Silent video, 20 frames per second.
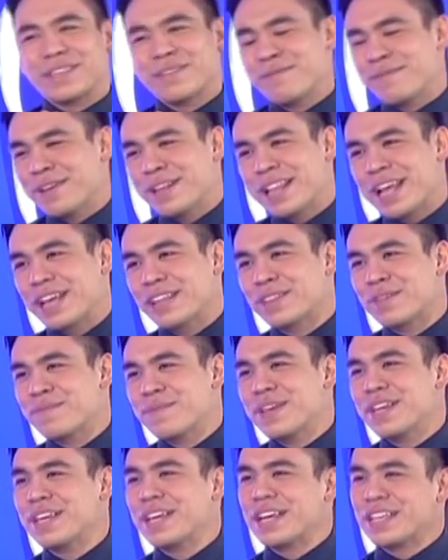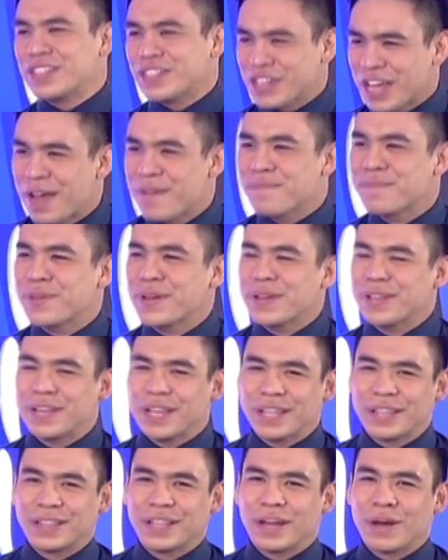it feel like to be a champion?
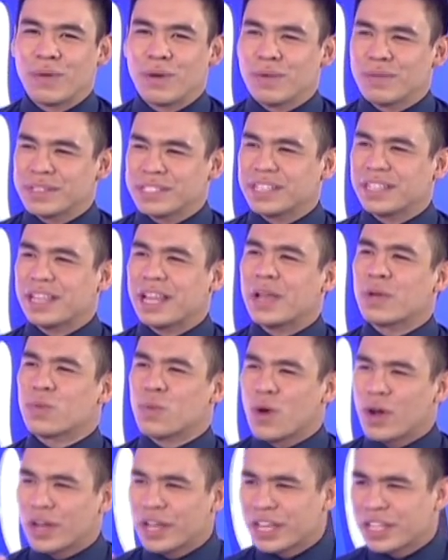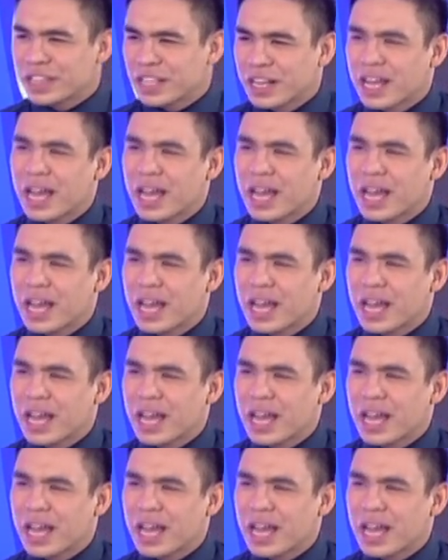And what was it like walking in the